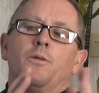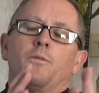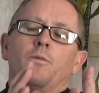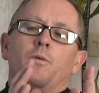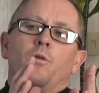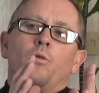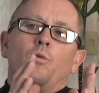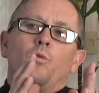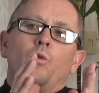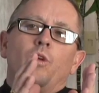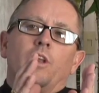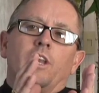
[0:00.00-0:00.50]

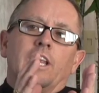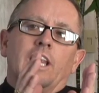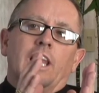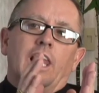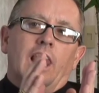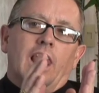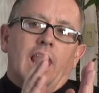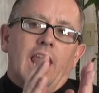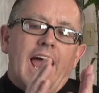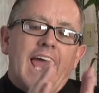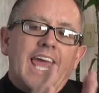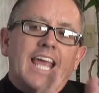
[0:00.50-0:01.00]
you really
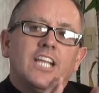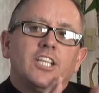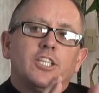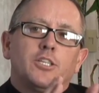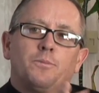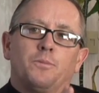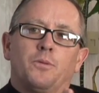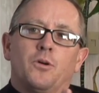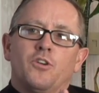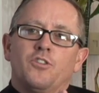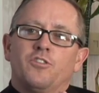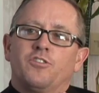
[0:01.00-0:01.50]
like
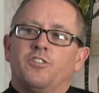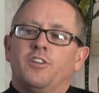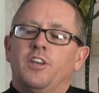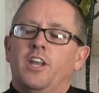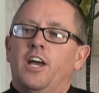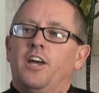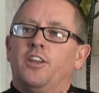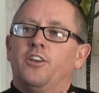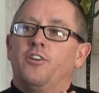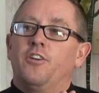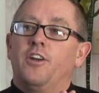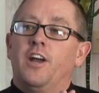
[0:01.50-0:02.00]
the
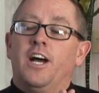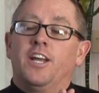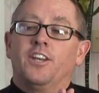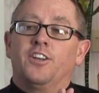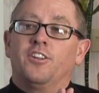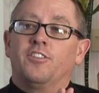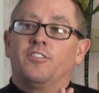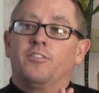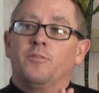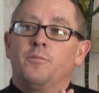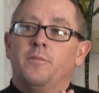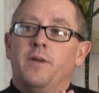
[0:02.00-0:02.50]
personality or
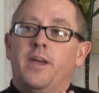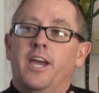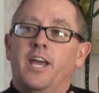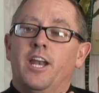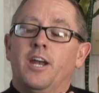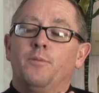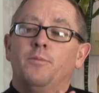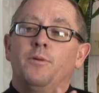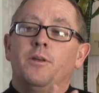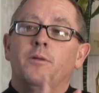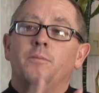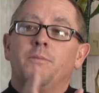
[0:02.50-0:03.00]
not doesn't
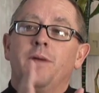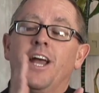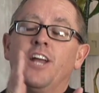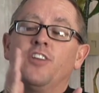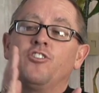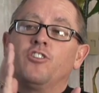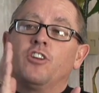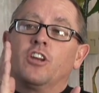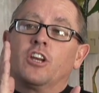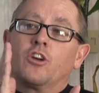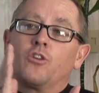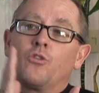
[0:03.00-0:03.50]
matter, but imagine